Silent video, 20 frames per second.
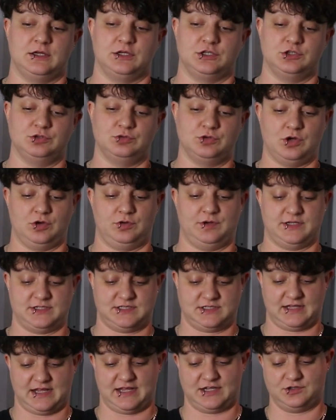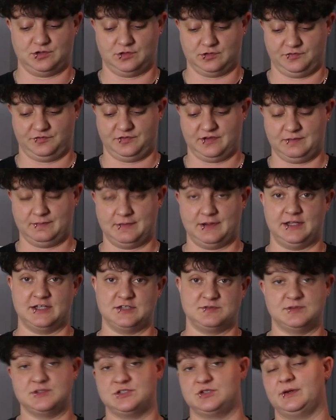you notice that your female
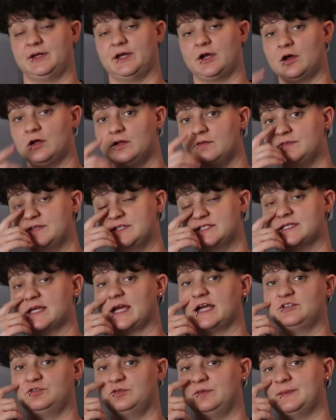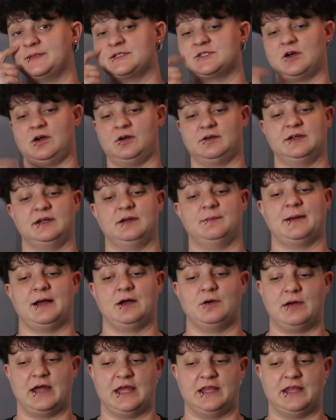has been doing all of these signs we've been talking about,